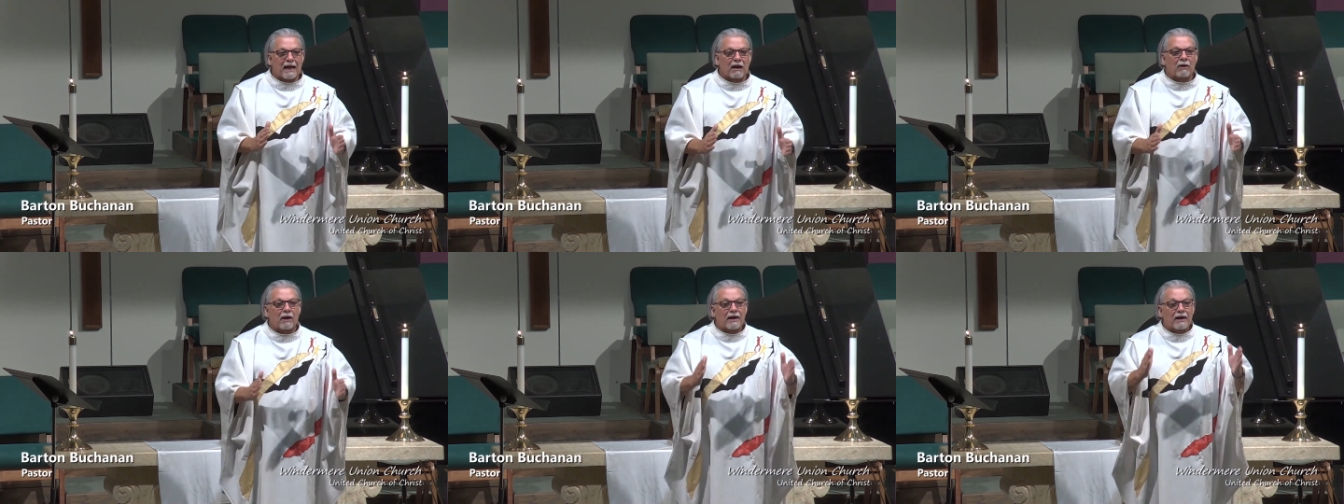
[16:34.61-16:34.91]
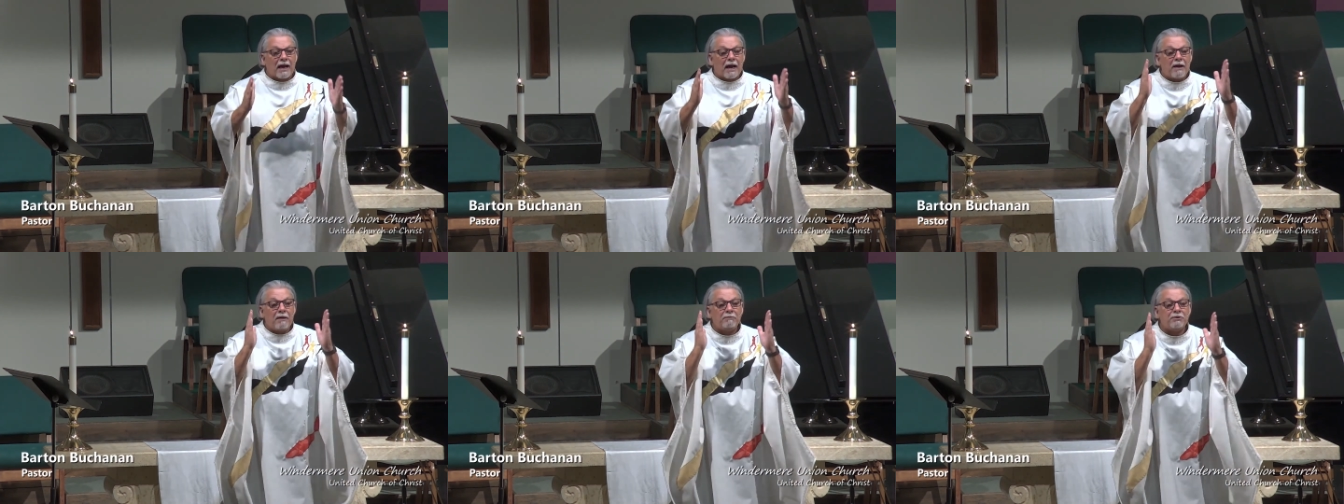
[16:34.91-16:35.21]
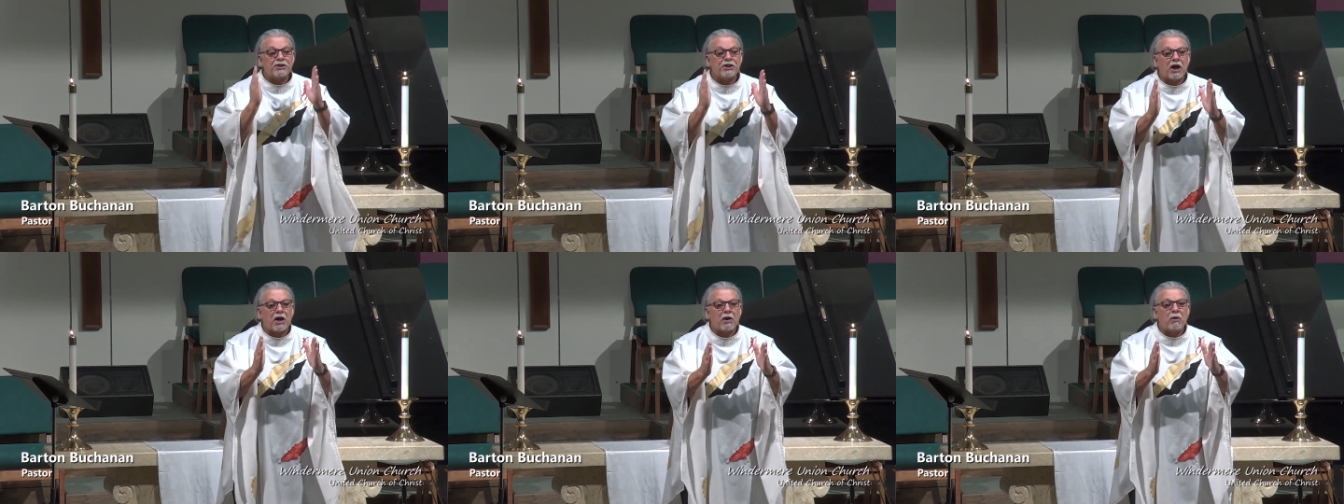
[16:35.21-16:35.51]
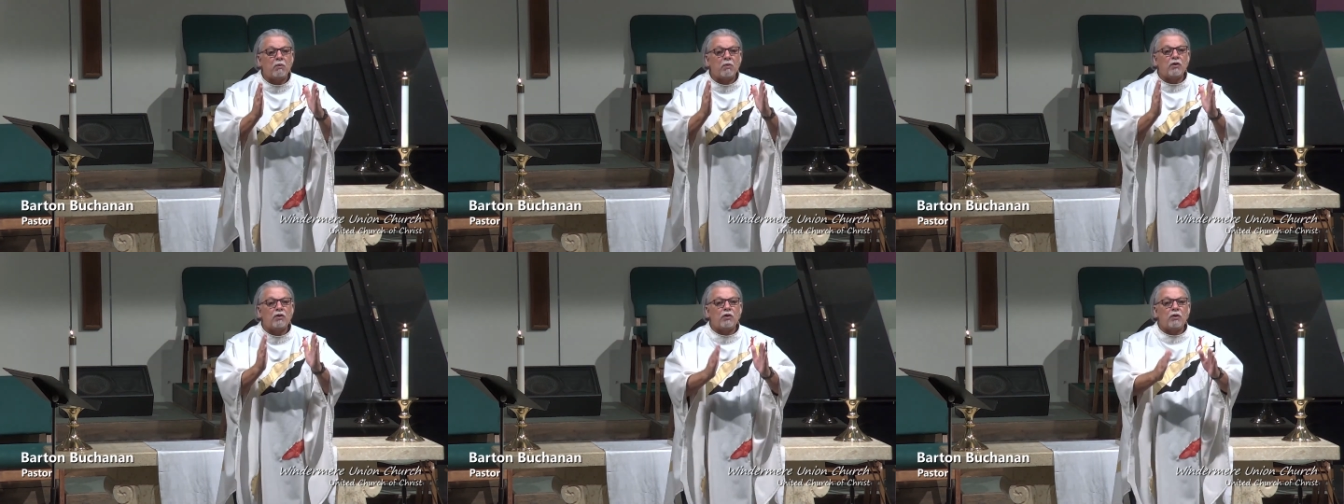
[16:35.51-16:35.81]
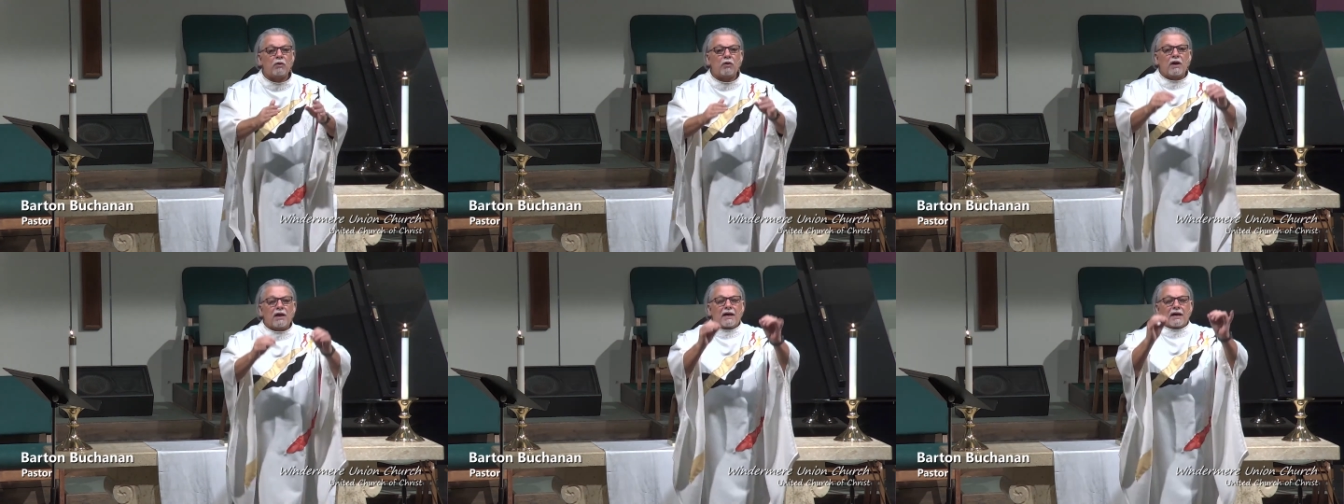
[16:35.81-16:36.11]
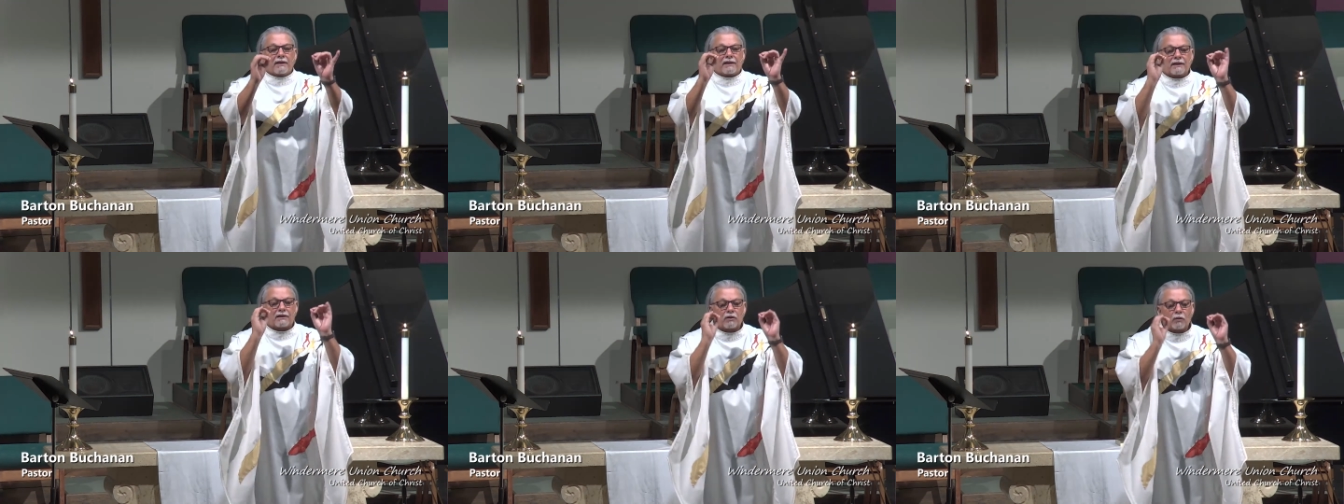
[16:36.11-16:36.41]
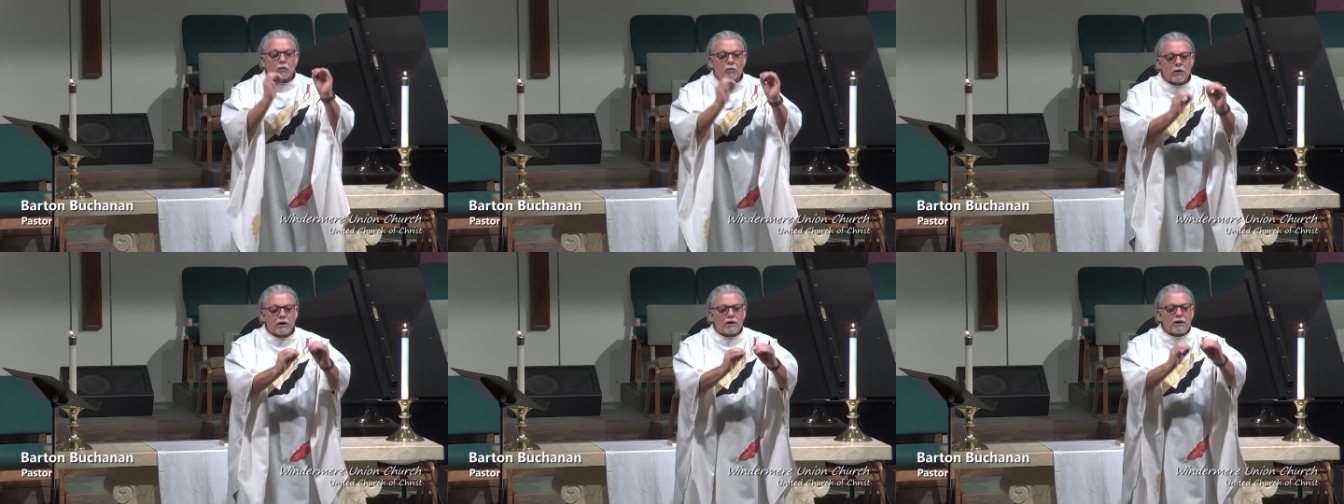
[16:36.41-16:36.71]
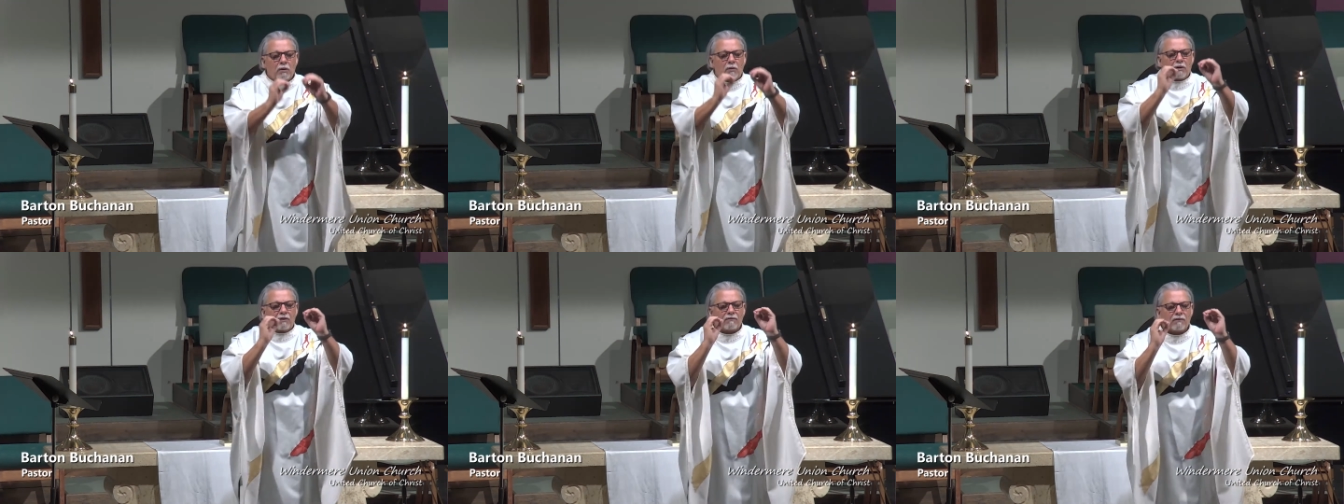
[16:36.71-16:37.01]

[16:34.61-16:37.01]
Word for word: And I am sharing with you that the window of